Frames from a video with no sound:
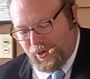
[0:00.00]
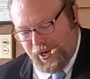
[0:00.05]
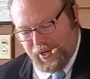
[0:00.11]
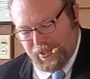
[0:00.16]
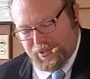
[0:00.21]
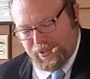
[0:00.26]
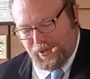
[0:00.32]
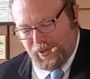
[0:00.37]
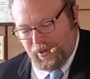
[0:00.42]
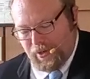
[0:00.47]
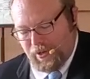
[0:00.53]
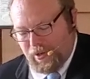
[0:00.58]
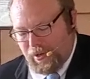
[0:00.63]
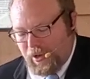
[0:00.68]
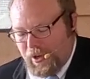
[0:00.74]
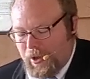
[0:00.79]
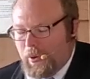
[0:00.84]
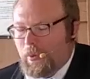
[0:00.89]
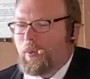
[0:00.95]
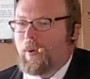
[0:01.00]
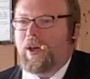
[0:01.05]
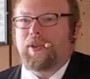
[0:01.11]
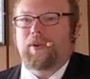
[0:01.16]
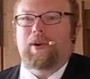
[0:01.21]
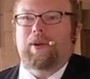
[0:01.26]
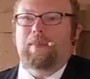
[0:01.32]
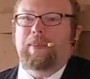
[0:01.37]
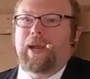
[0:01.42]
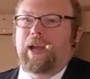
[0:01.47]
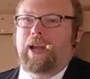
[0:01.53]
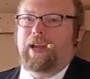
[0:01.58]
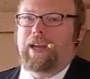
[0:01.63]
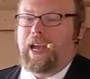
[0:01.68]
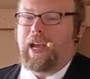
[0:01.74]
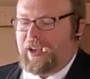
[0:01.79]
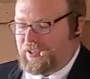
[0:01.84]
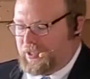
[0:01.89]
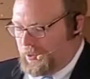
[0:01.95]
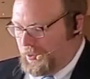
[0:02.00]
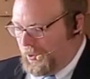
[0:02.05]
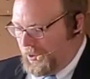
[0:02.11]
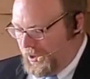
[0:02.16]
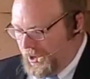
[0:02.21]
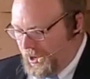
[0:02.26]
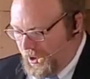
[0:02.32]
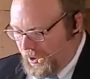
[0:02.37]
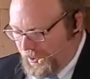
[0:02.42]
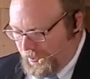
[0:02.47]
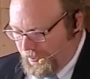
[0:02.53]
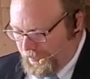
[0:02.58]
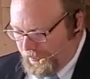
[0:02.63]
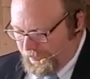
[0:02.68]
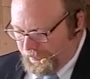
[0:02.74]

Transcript: answered, whether it be a yes or a no